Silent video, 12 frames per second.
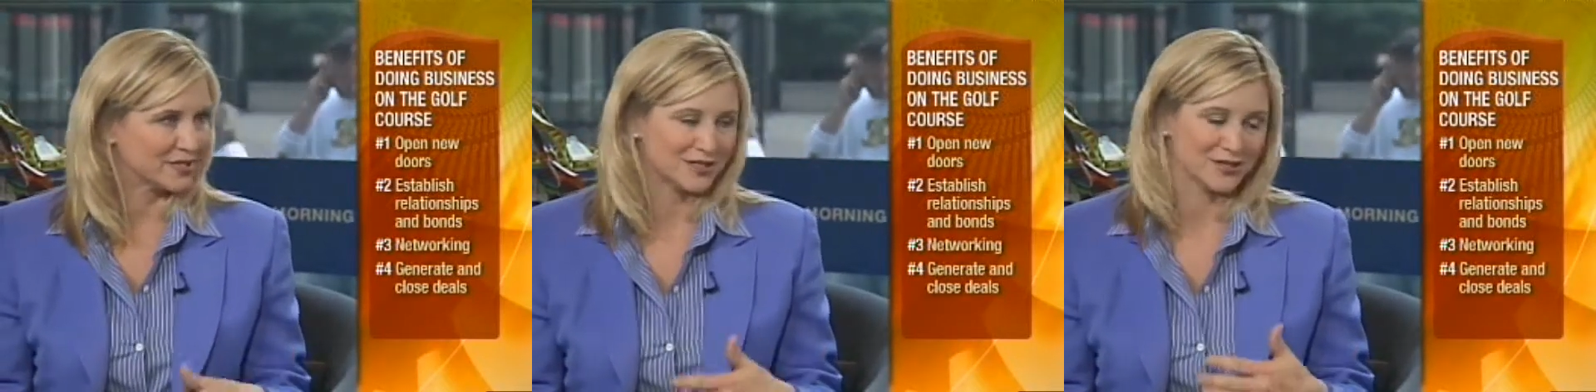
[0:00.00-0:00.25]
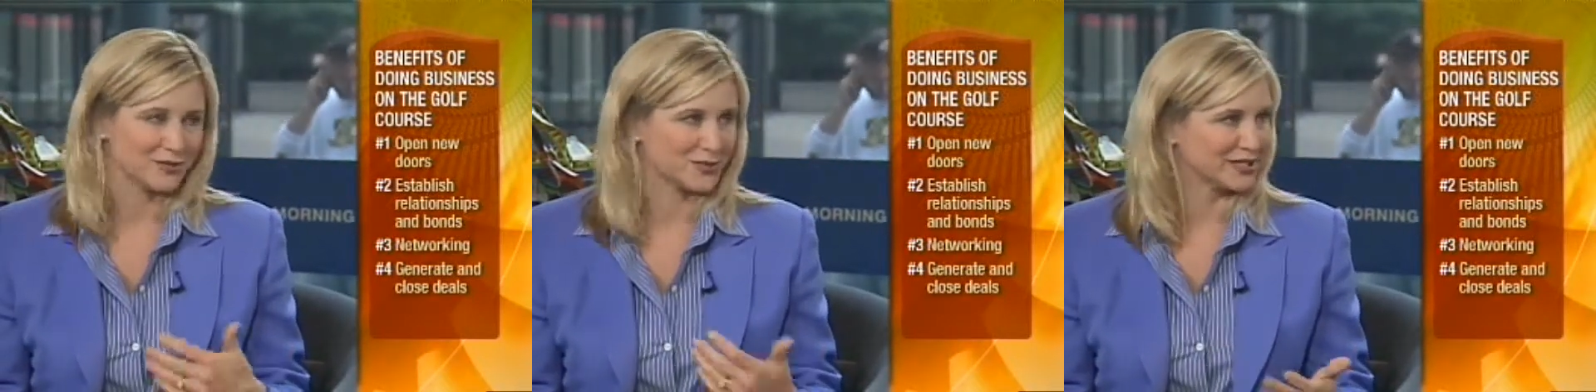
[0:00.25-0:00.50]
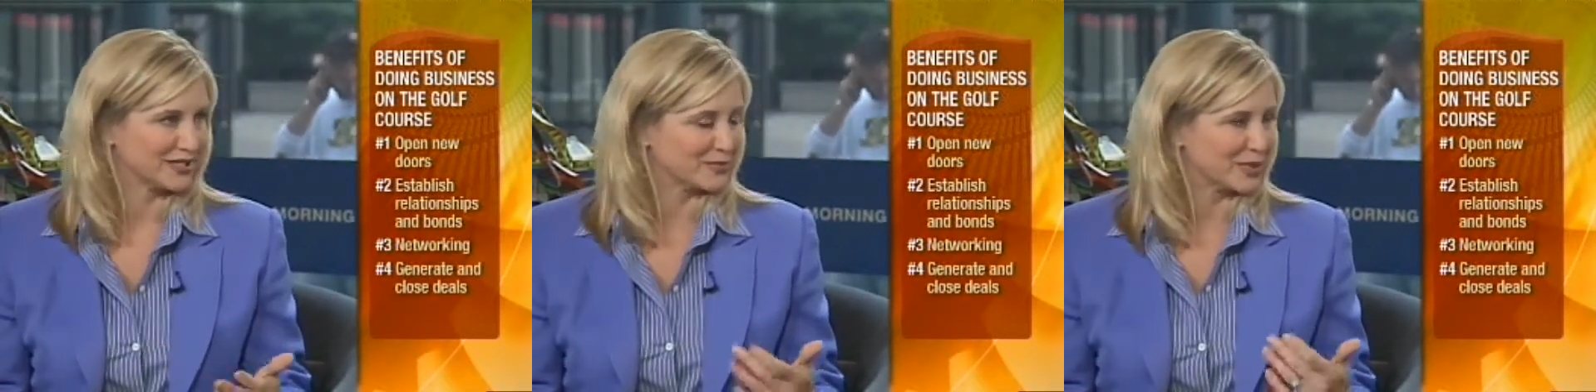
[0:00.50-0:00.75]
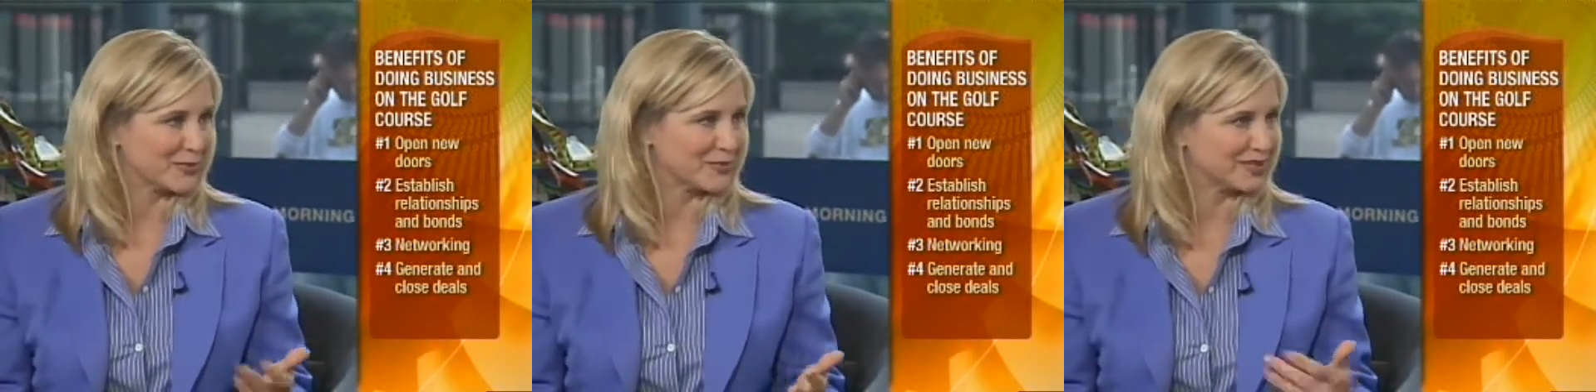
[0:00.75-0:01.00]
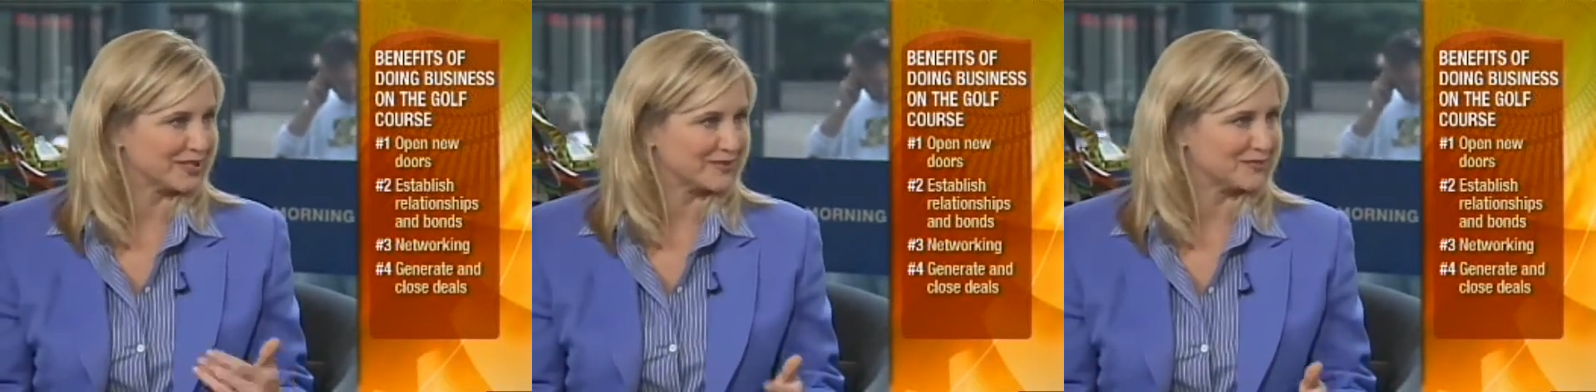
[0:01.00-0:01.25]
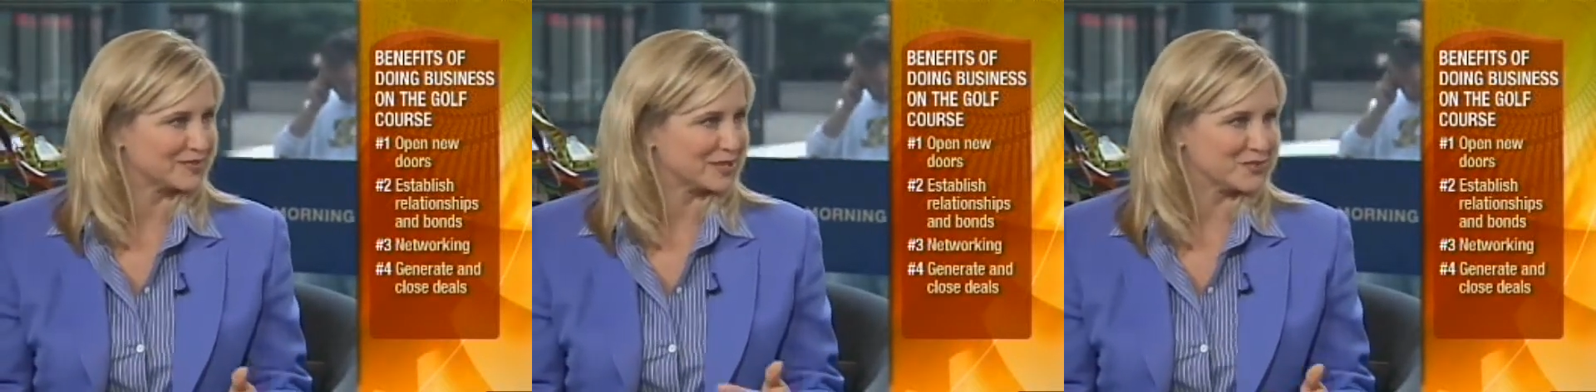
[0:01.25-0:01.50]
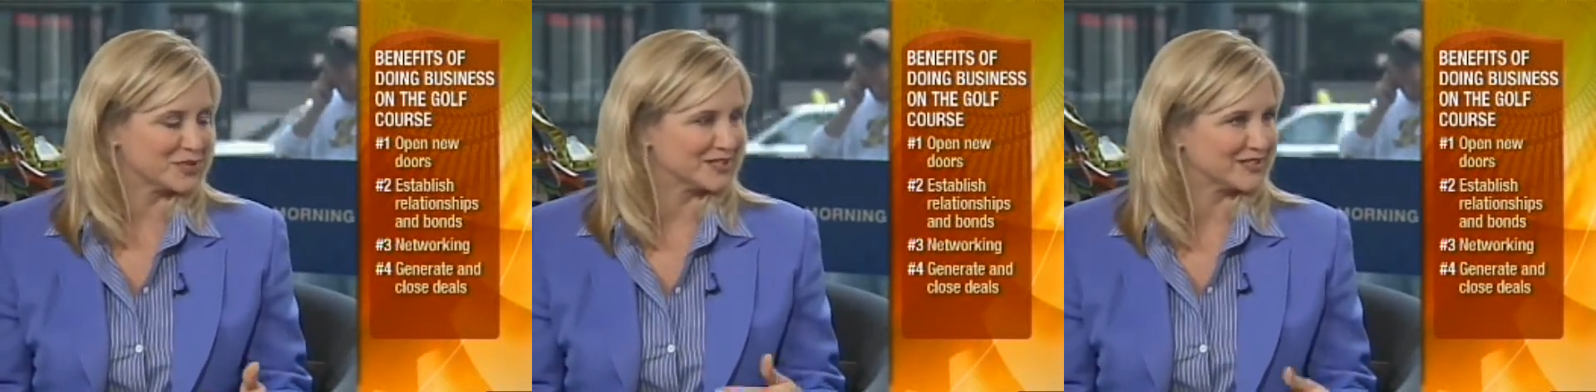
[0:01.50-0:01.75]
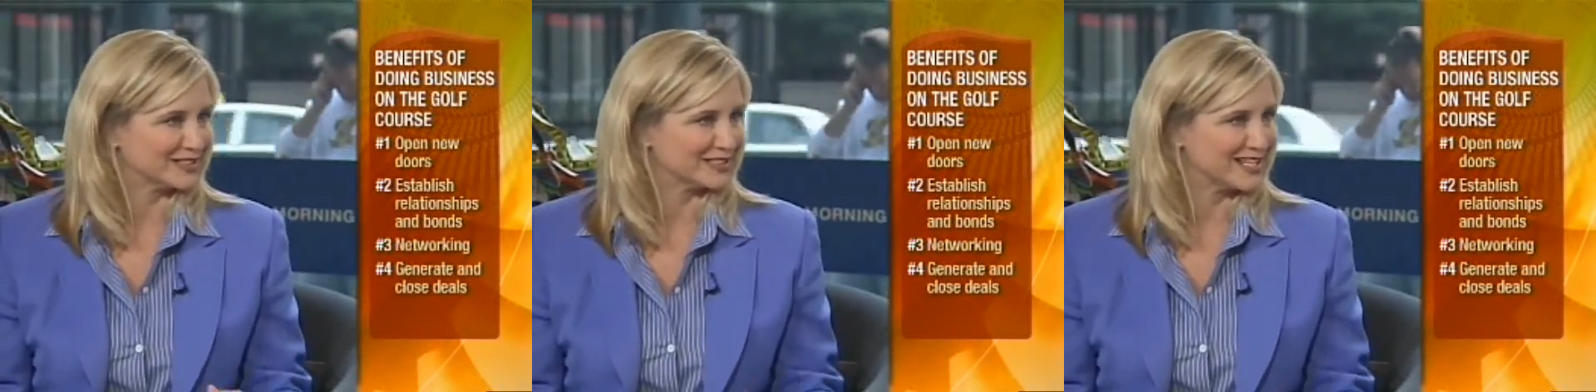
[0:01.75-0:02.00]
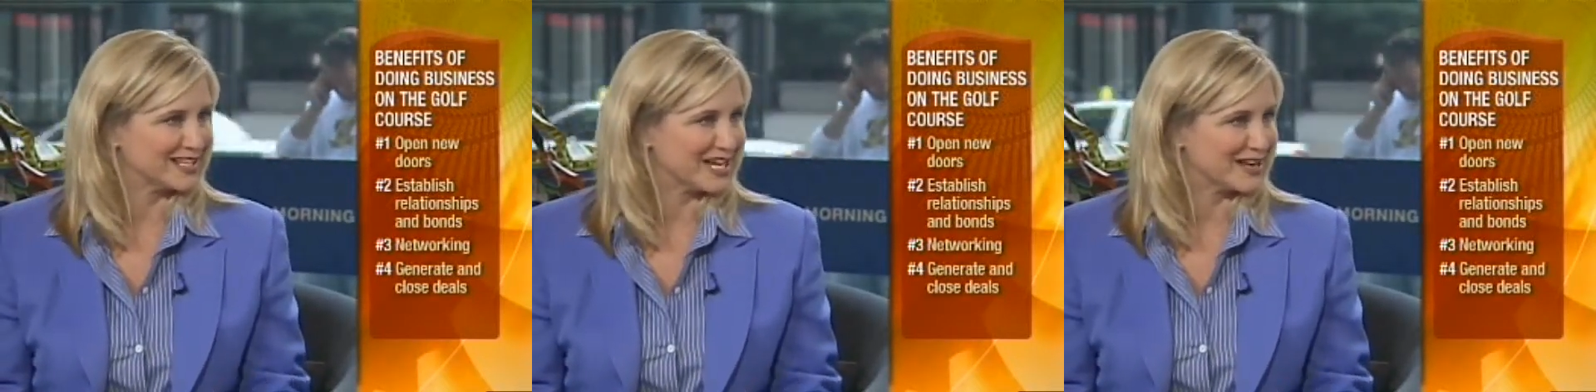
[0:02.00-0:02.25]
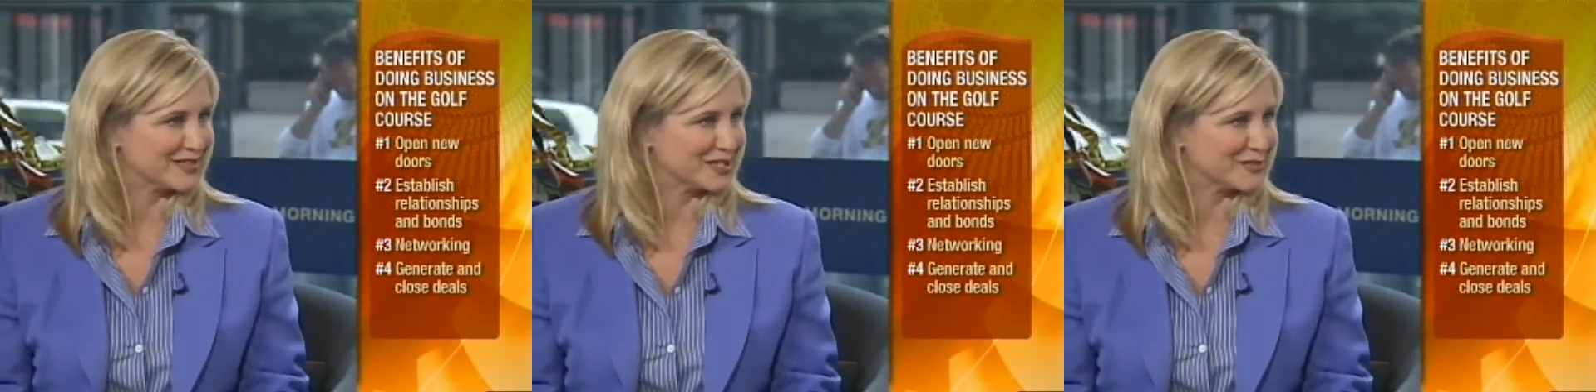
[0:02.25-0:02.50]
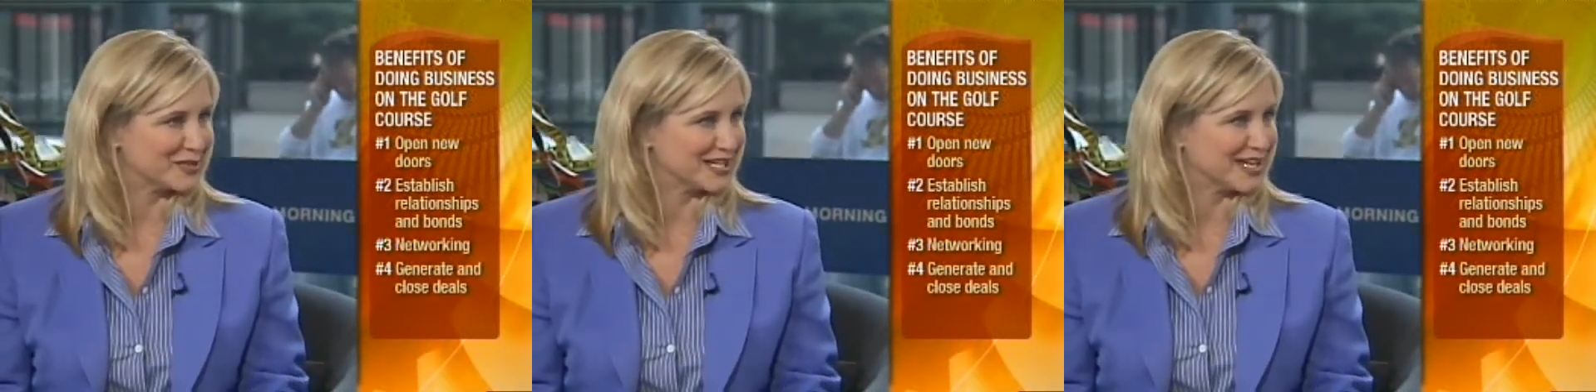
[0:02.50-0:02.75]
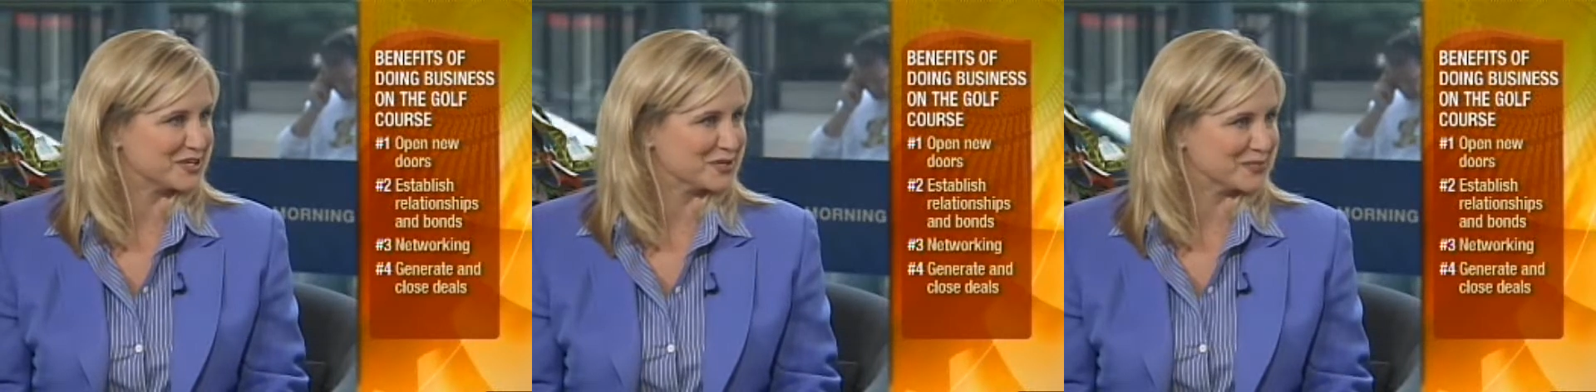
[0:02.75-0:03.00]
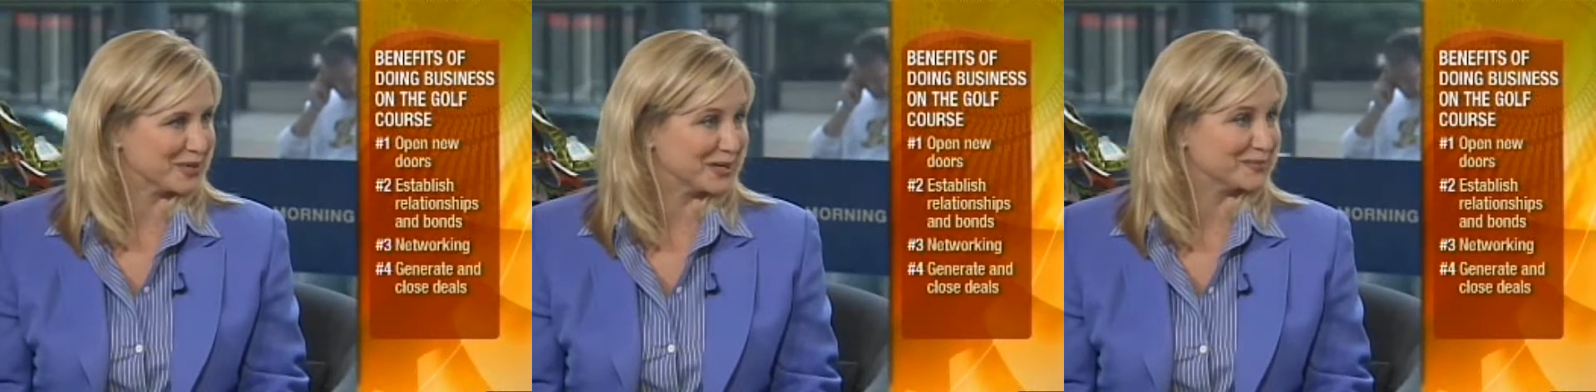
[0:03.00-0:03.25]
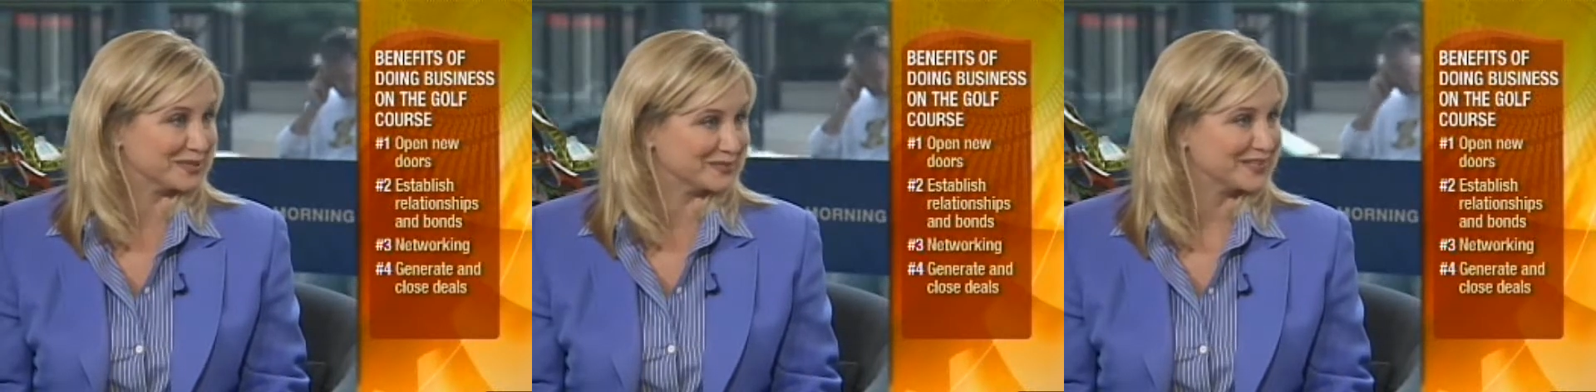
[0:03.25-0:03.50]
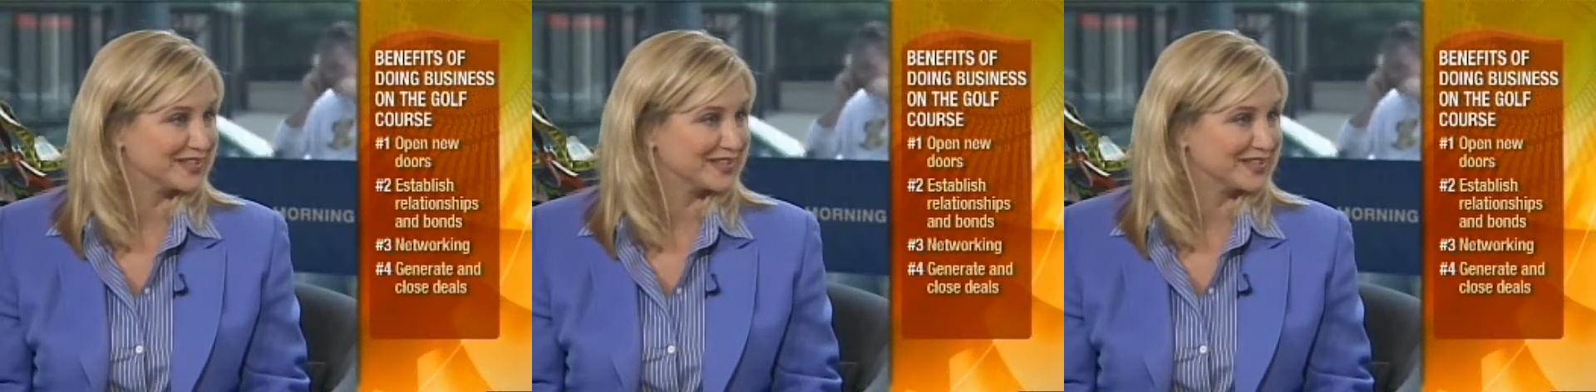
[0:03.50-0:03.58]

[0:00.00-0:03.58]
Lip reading: then you really probably somewhere along the line have a communication problem.